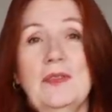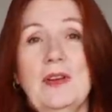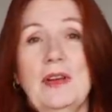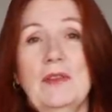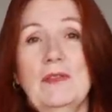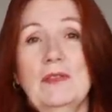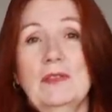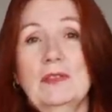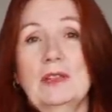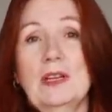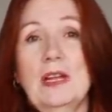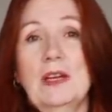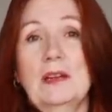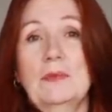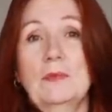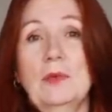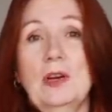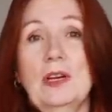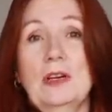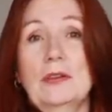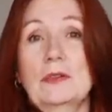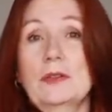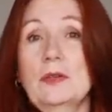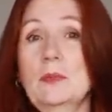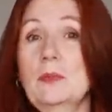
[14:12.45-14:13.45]
her online
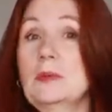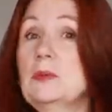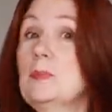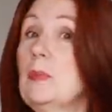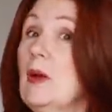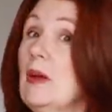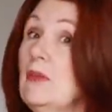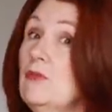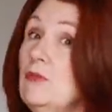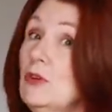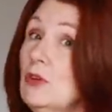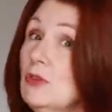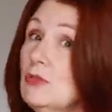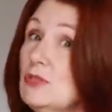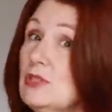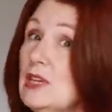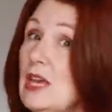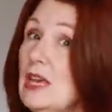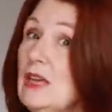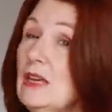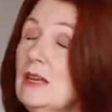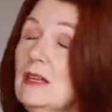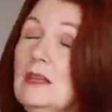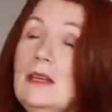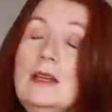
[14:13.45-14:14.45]
workshops, but I've not
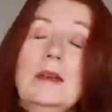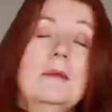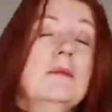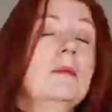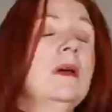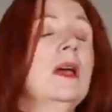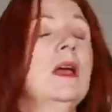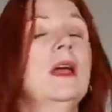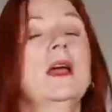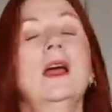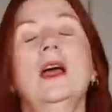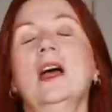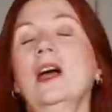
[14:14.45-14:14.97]
taken them.